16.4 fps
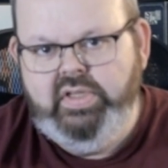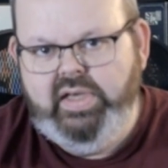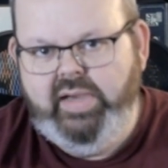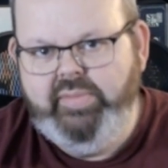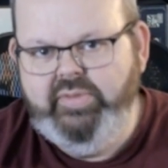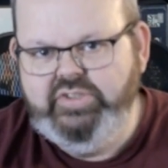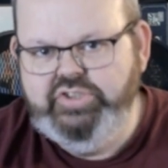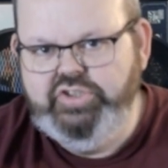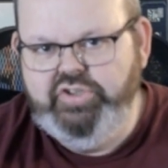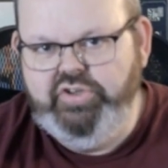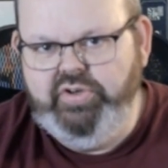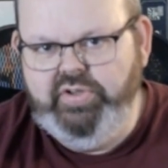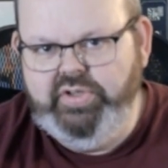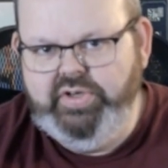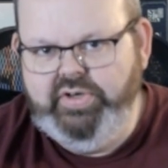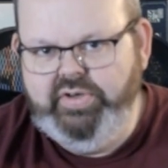I mentioned
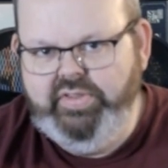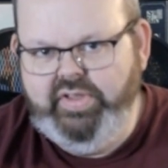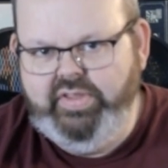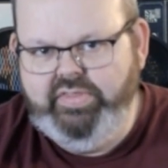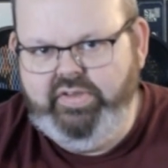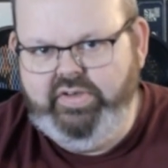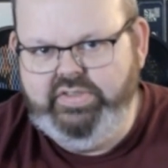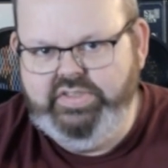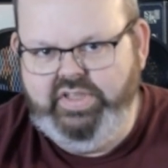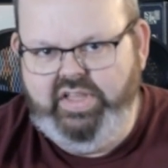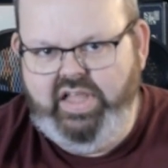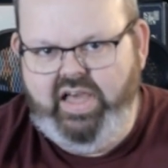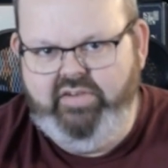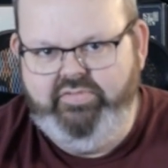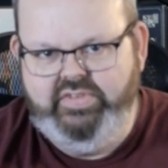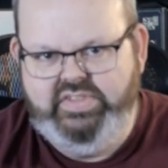earlier that there's a
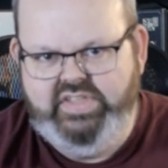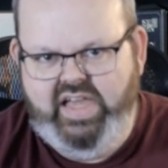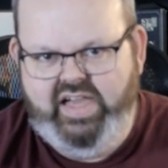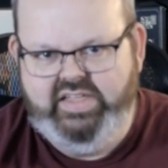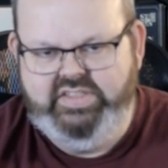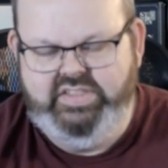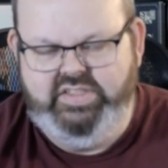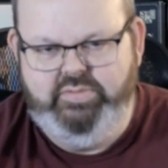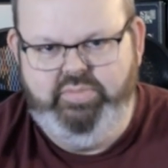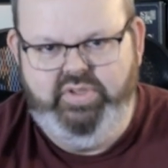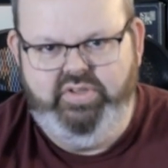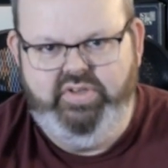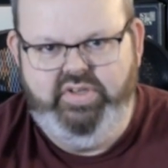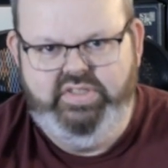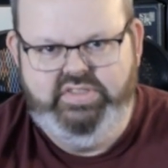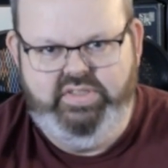lot of attacks and
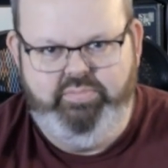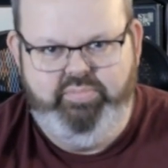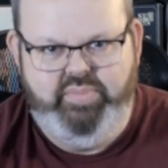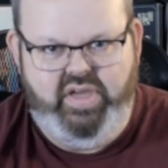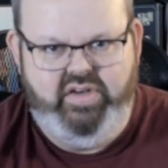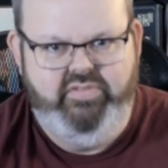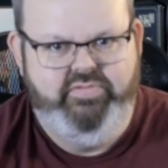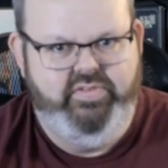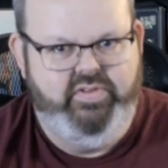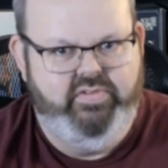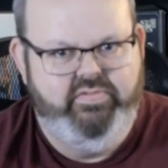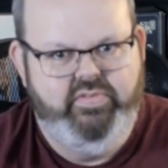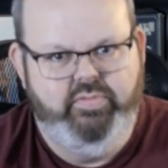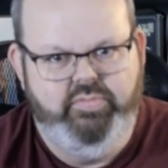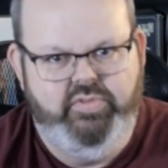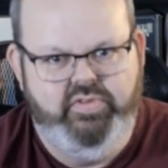abilities that benefit
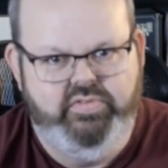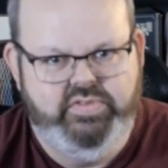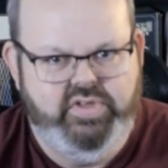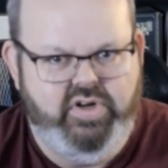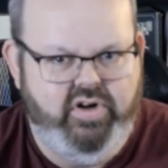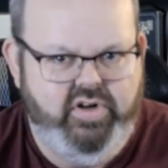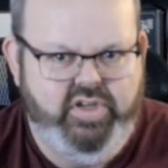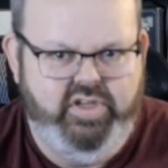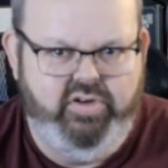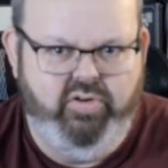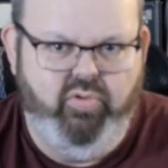from the target